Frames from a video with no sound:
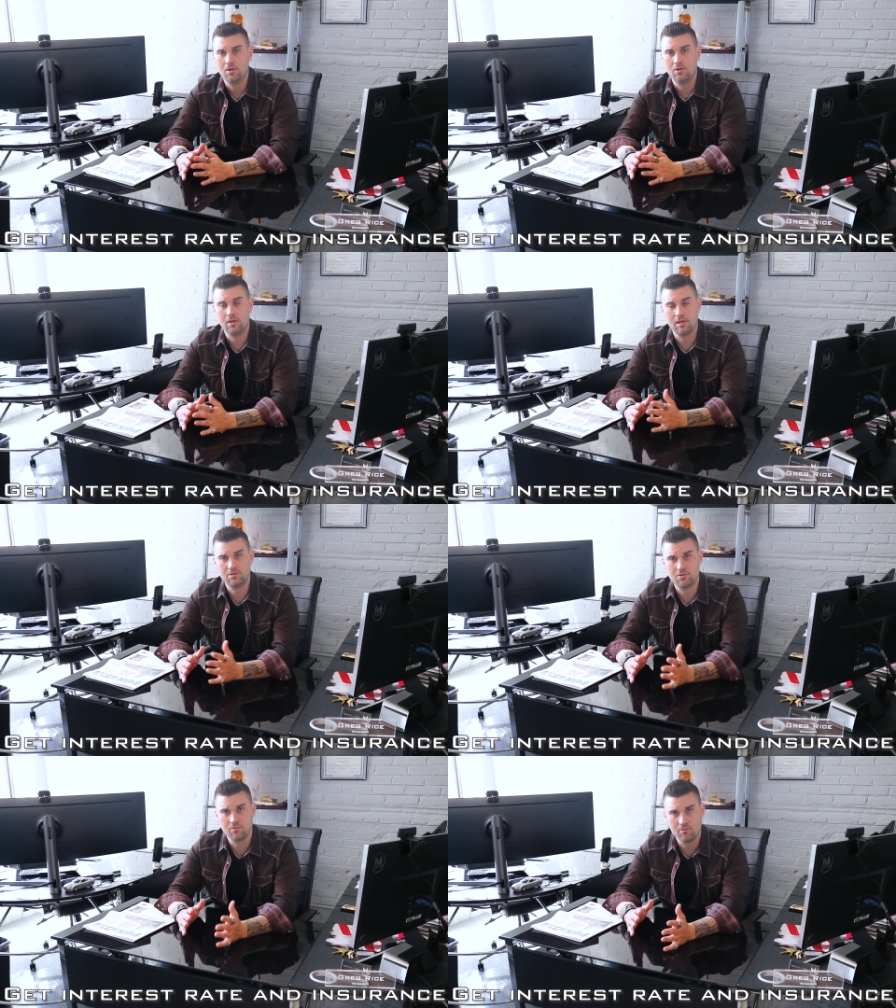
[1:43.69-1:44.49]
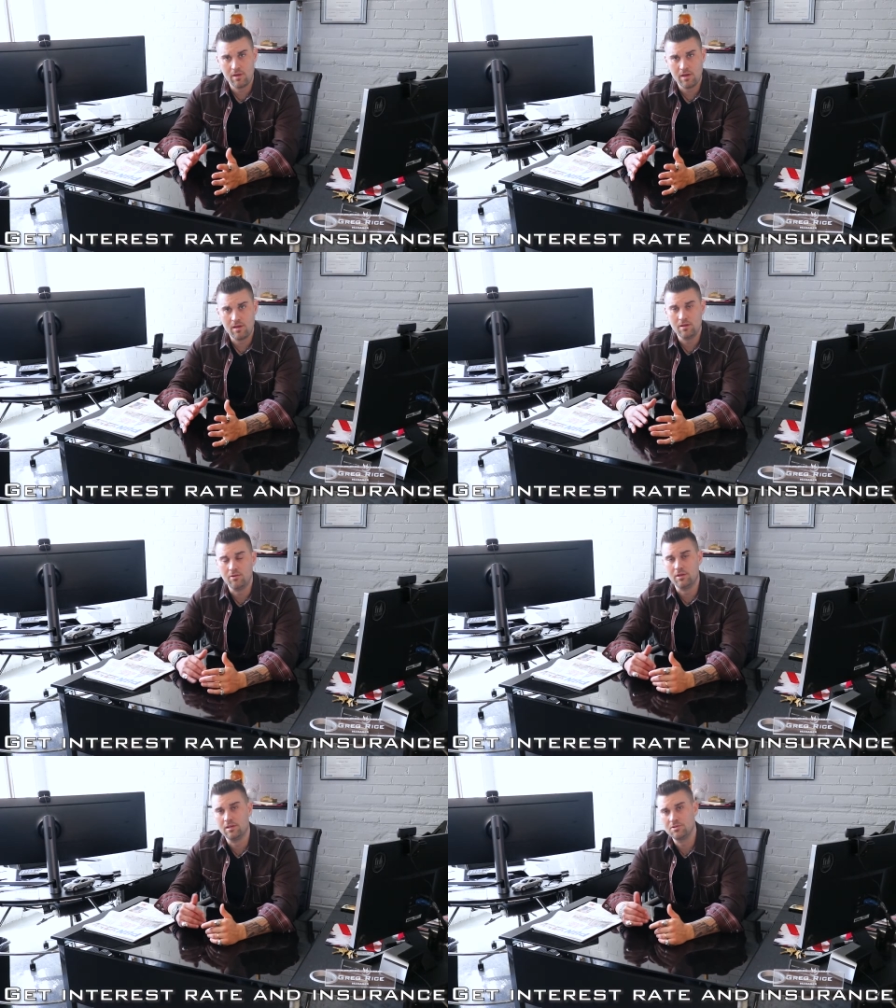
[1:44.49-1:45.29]
You get your rate,
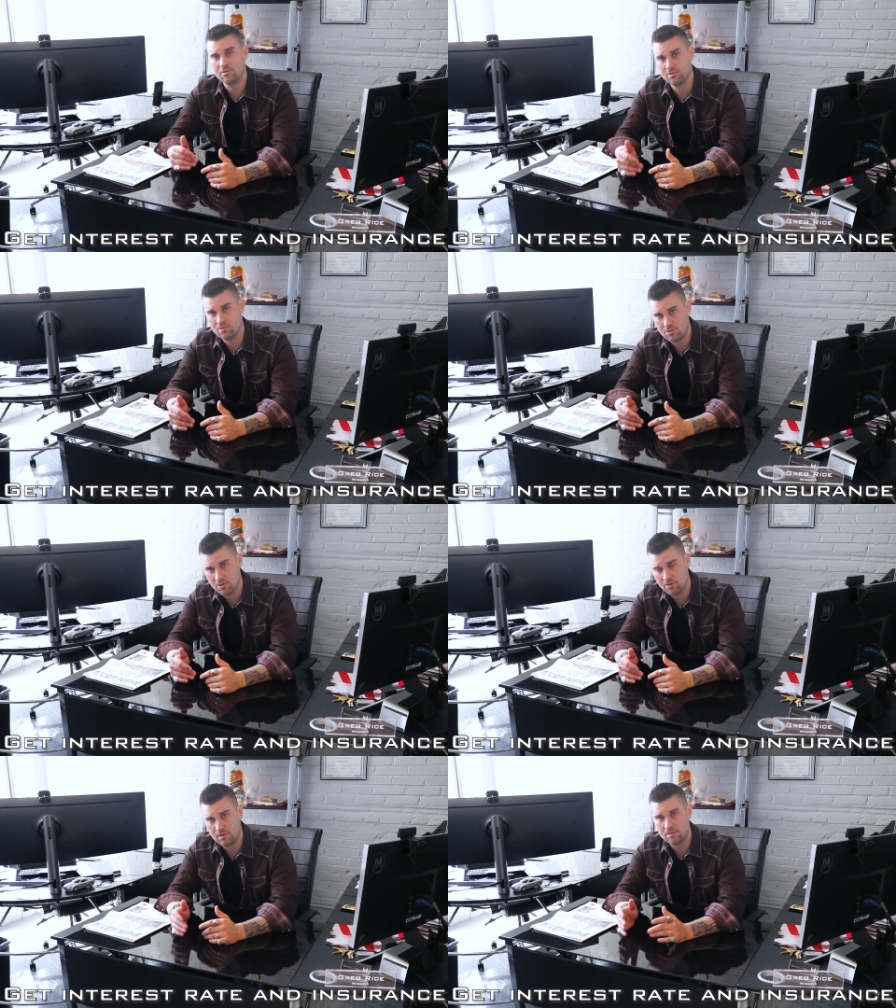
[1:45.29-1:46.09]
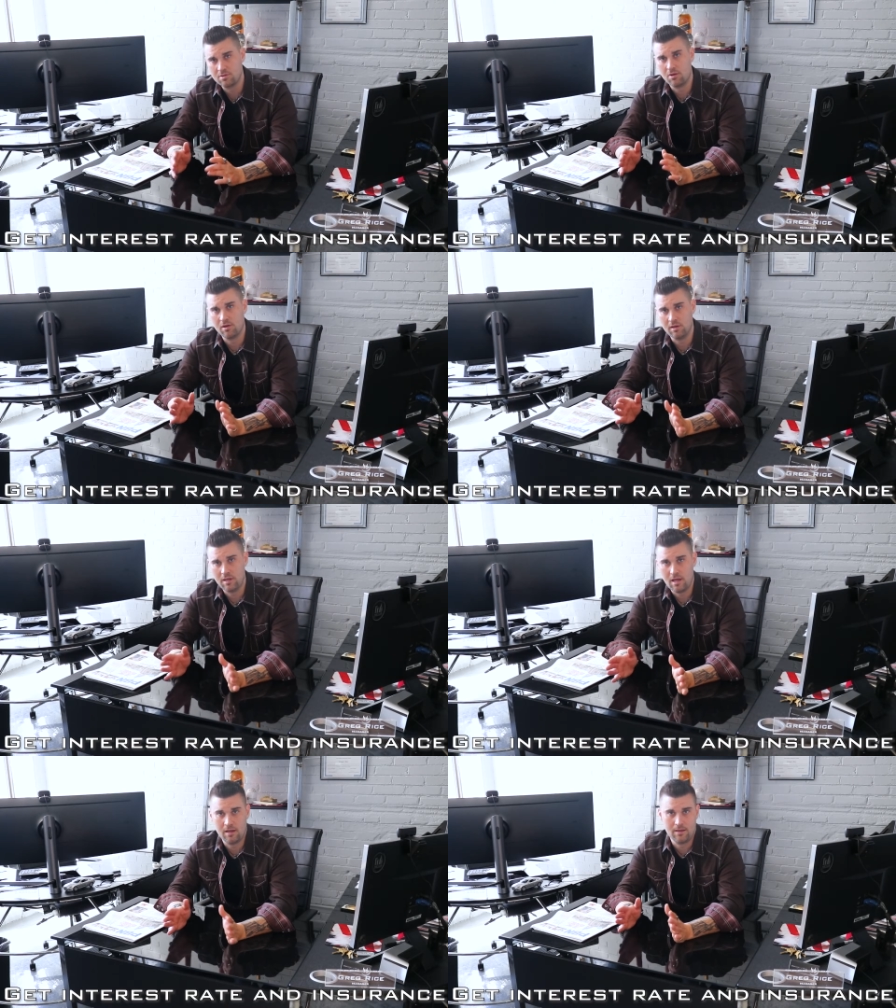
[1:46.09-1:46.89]
you get your insurance, all
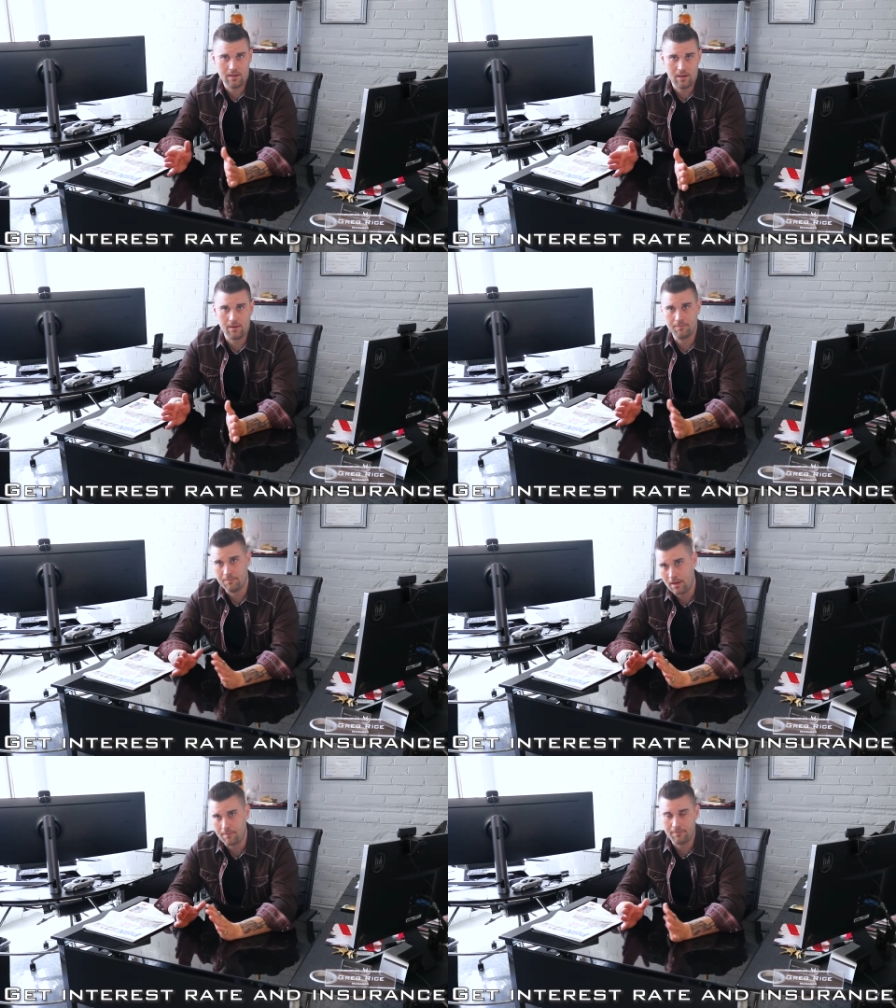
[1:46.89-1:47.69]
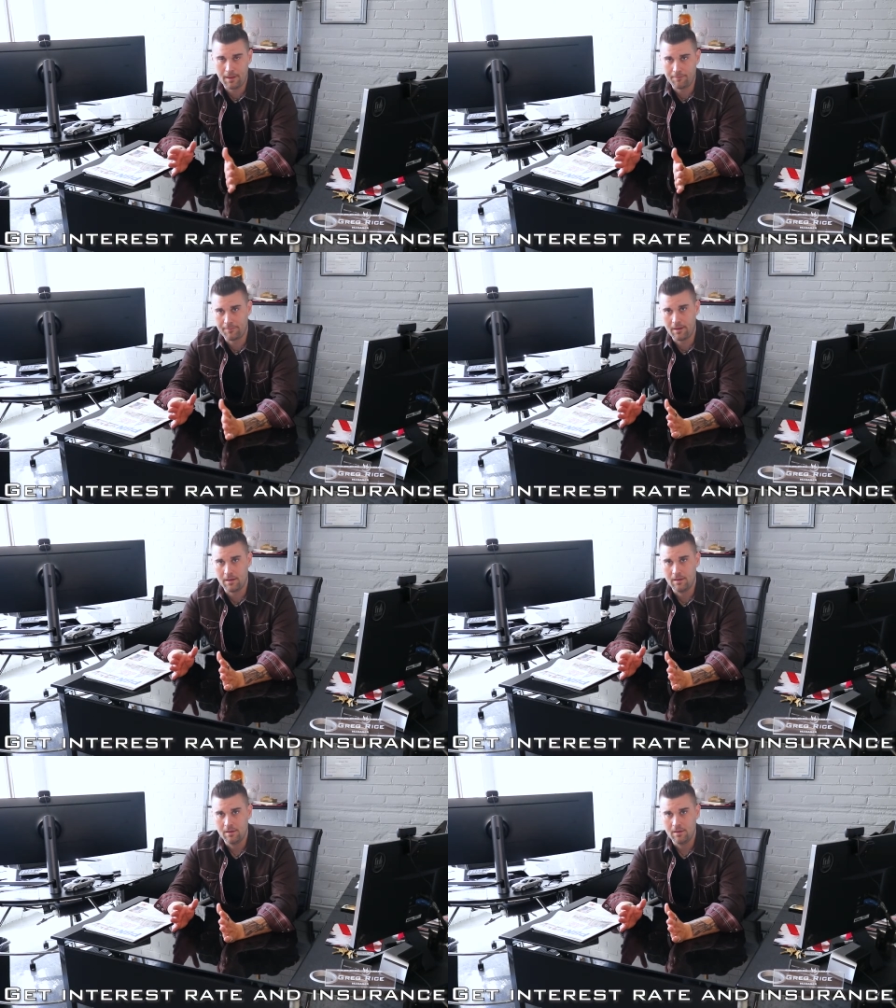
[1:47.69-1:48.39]
yada yada, blah, blah, blah.